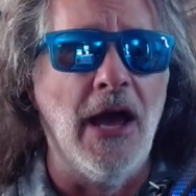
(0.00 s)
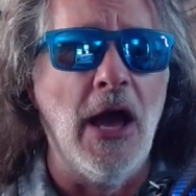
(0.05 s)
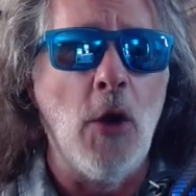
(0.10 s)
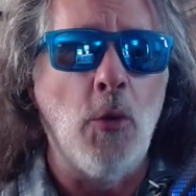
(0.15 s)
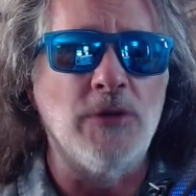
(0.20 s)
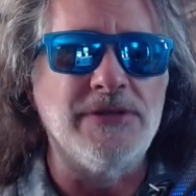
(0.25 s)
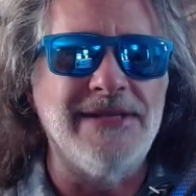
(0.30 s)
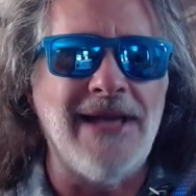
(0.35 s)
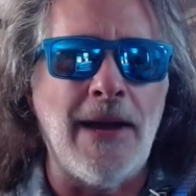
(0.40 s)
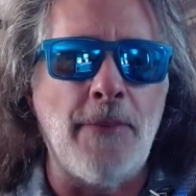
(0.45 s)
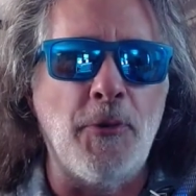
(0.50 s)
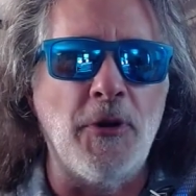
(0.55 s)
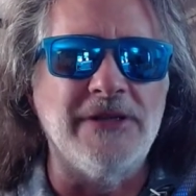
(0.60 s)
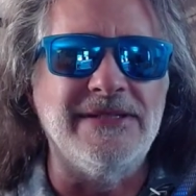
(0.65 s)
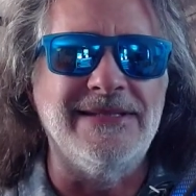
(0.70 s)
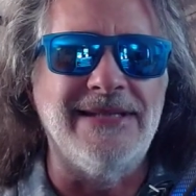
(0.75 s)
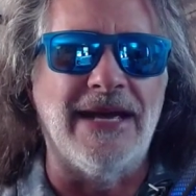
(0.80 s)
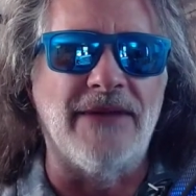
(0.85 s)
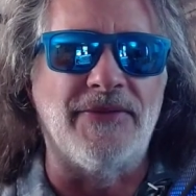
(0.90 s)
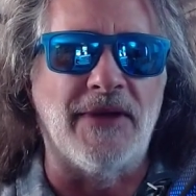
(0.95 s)
was not
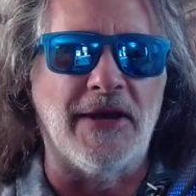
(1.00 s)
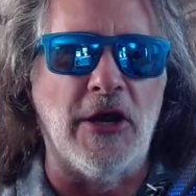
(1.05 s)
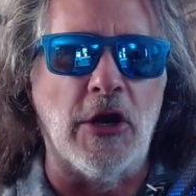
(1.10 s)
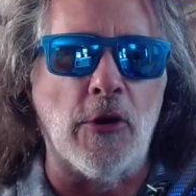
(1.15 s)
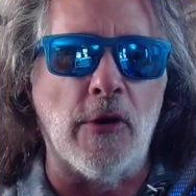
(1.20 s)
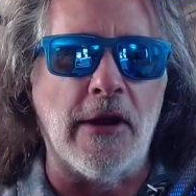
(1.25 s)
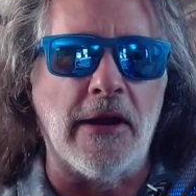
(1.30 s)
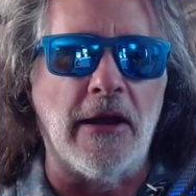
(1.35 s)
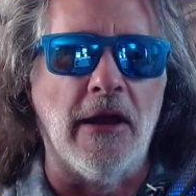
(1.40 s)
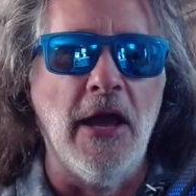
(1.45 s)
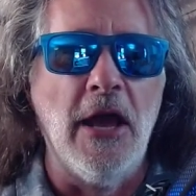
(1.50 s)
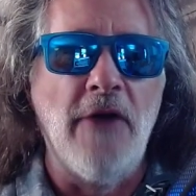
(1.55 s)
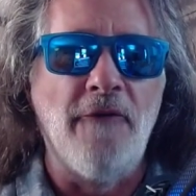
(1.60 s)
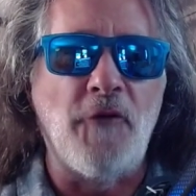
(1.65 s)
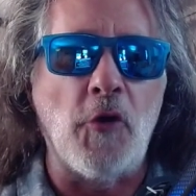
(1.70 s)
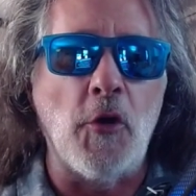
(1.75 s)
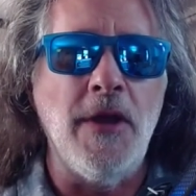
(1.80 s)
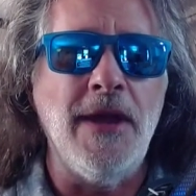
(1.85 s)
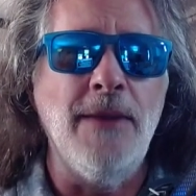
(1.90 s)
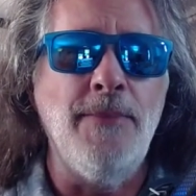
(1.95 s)
present at the hearing,
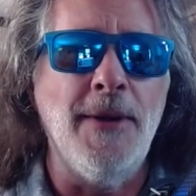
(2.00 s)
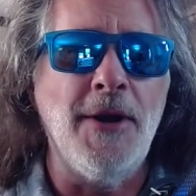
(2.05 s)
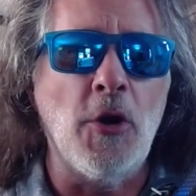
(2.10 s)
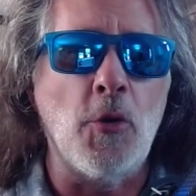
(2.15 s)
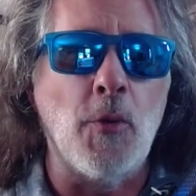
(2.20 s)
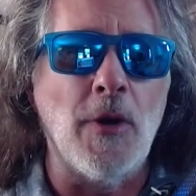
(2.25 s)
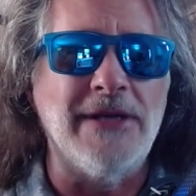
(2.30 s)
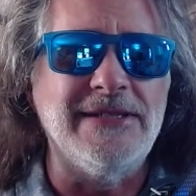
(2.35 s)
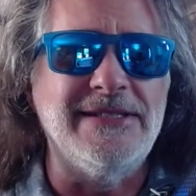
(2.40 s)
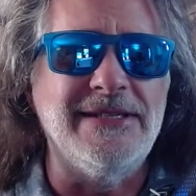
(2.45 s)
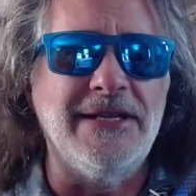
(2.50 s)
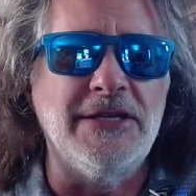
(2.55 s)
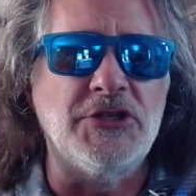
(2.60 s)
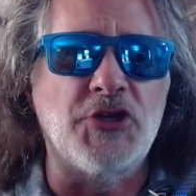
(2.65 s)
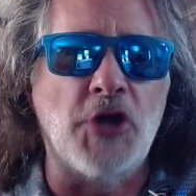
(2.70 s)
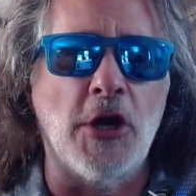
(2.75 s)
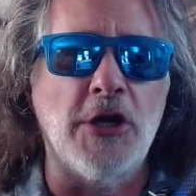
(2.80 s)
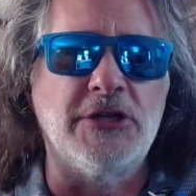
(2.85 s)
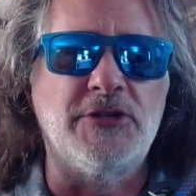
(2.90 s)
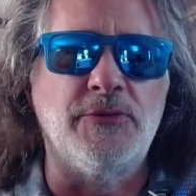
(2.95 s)
for he had been arrested and
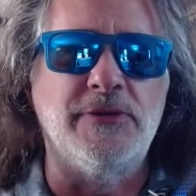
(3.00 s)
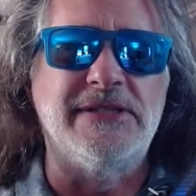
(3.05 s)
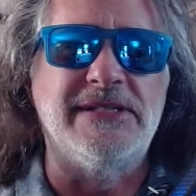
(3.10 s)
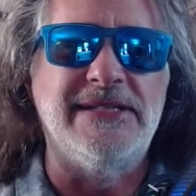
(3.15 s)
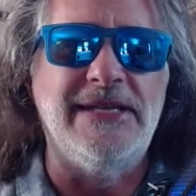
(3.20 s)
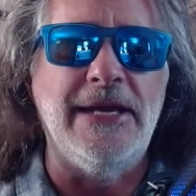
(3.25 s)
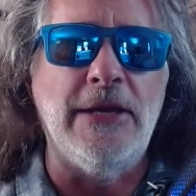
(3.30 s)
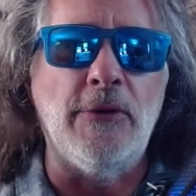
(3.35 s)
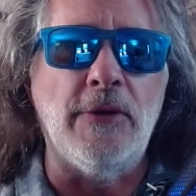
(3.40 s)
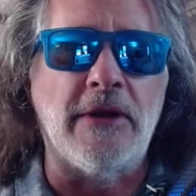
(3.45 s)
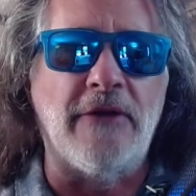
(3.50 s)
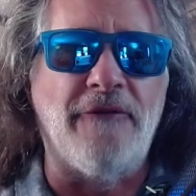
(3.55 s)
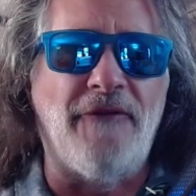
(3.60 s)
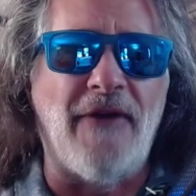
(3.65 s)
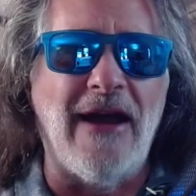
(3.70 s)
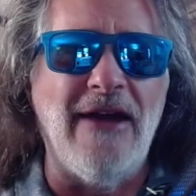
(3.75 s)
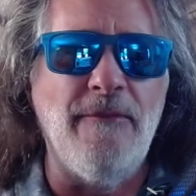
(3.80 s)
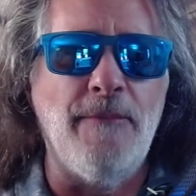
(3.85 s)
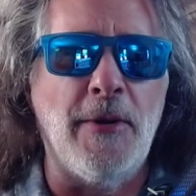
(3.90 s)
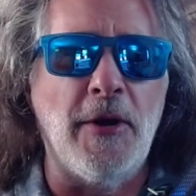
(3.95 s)
charged with stealing
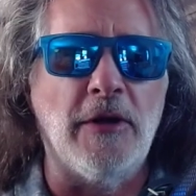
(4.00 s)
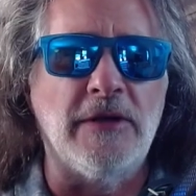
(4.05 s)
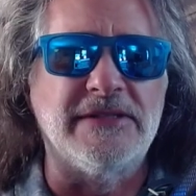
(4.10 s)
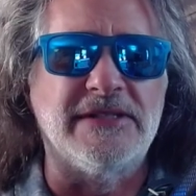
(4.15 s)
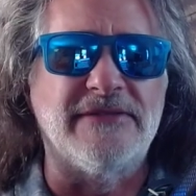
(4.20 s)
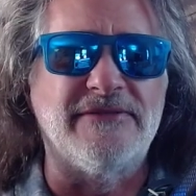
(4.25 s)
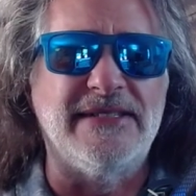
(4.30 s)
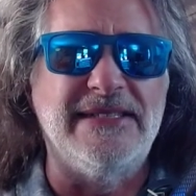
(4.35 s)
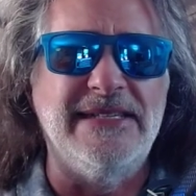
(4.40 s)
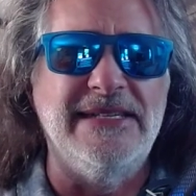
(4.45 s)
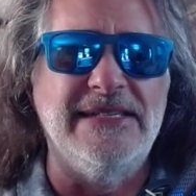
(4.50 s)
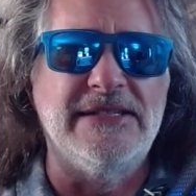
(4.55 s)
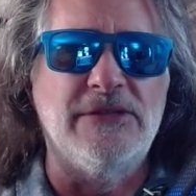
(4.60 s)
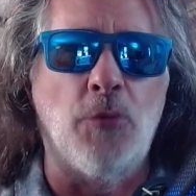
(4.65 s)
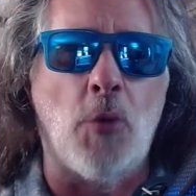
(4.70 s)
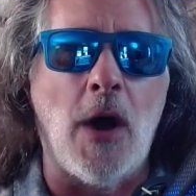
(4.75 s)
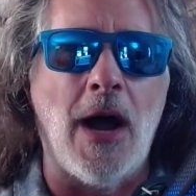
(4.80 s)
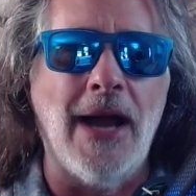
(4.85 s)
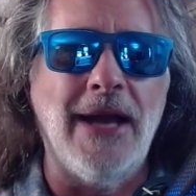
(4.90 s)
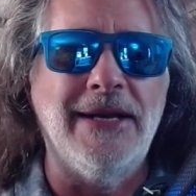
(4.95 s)
5 barrels of seized
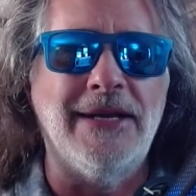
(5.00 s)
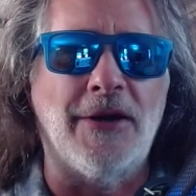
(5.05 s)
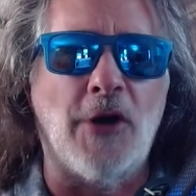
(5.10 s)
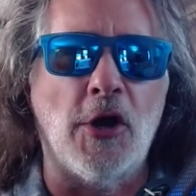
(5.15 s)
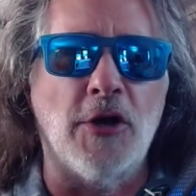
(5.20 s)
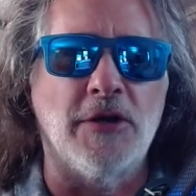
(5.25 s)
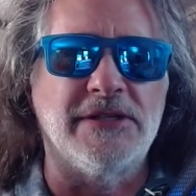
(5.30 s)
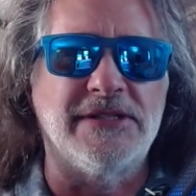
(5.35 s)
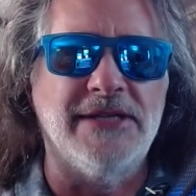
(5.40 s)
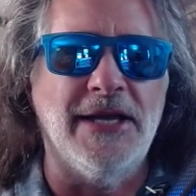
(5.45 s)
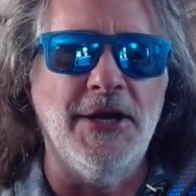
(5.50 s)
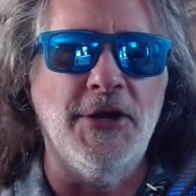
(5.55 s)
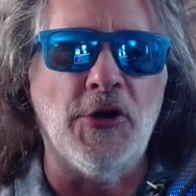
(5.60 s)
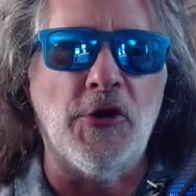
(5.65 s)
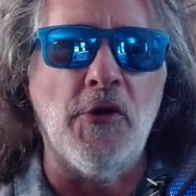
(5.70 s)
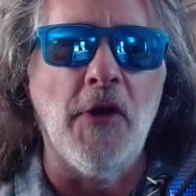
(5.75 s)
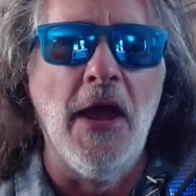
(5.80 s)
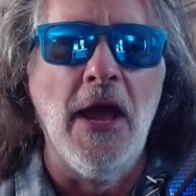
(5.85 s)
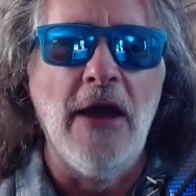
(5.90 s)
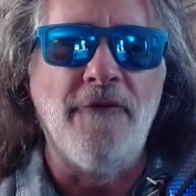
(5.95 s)
wine and hard
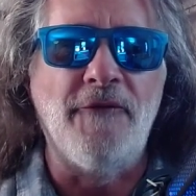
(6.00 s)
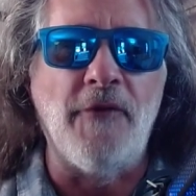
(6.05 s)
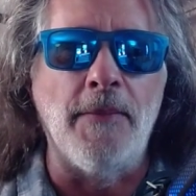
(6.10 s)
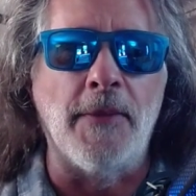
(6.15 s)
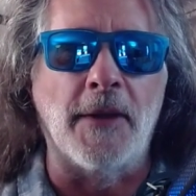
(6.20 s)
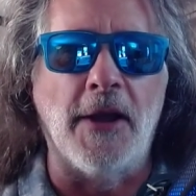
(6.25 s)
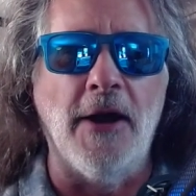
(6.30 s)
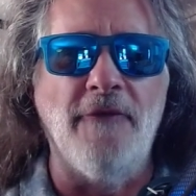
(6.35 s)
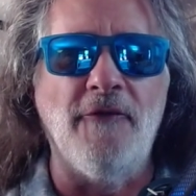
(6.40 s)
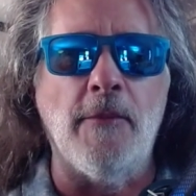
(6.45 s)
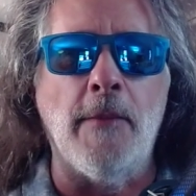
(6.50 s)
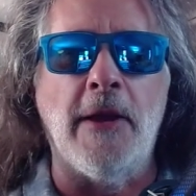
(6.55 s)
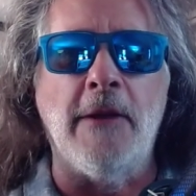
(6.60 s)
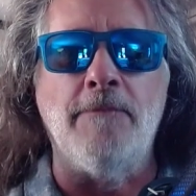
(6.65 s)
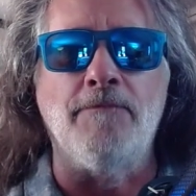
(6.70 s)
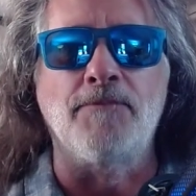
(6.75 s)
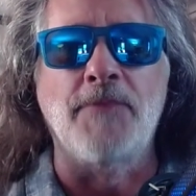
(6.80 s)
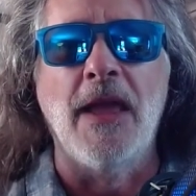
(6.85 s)
cider from the government.